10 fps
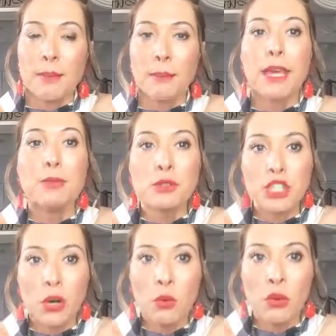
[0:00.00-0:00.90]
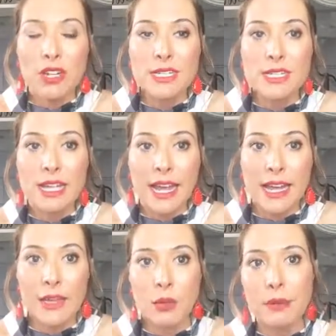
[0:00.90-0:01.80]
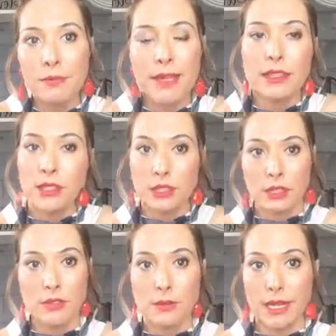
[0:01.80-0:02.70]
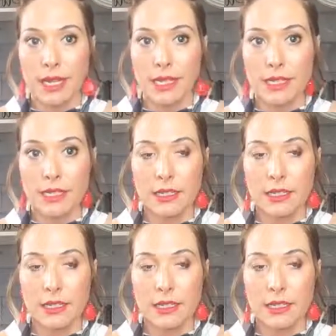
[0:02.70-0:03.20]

People don't want to say or admit that they're closed-minded.